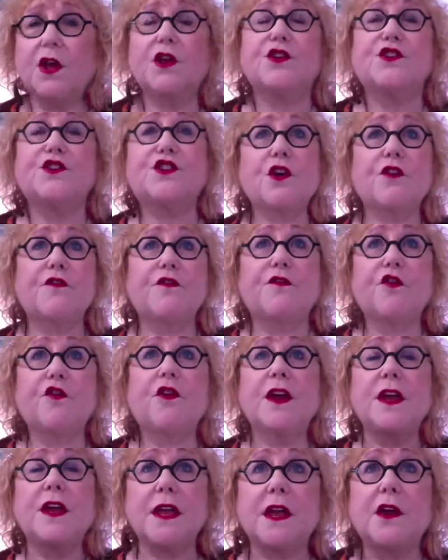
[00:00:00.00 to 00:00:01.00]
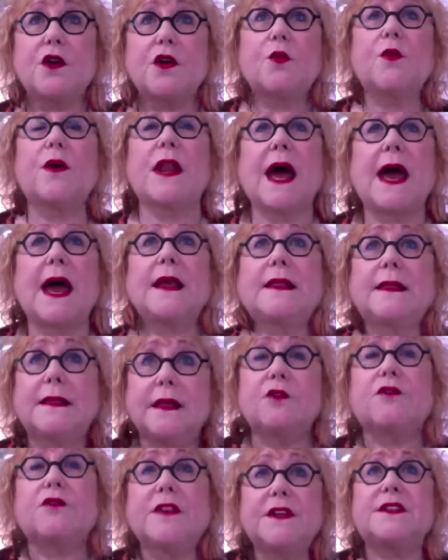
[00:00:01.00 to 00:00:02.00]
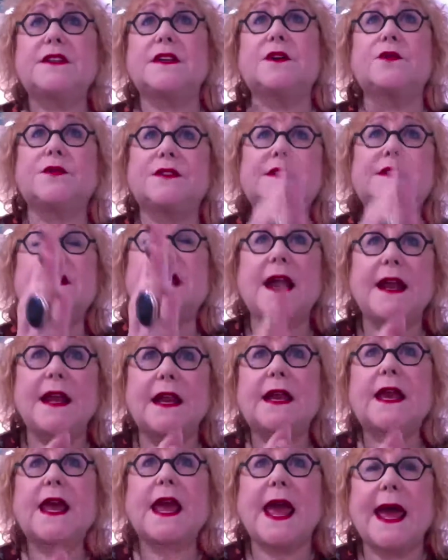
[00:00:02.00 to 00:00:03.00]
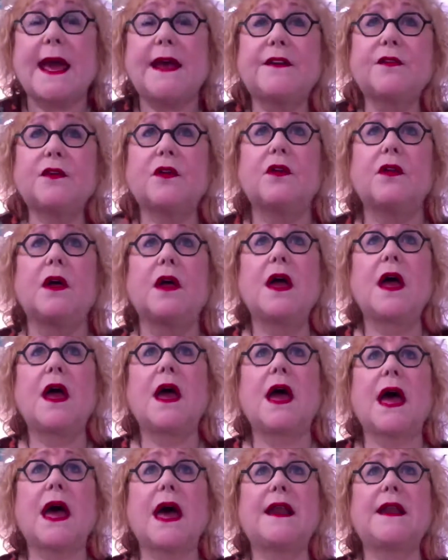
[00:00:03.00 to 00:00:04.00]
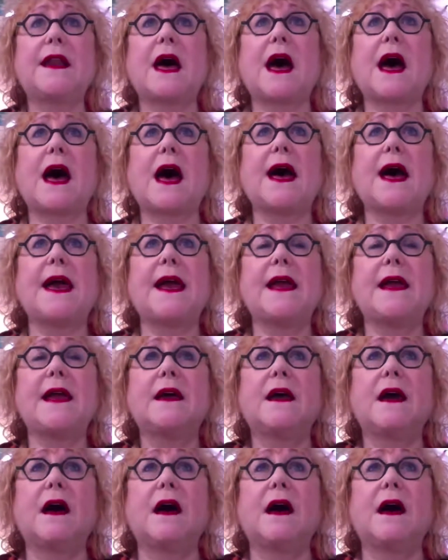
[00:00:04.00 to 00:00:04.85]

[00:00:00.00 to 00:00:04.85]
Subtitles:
So for a year, what I literally did was light a candle and I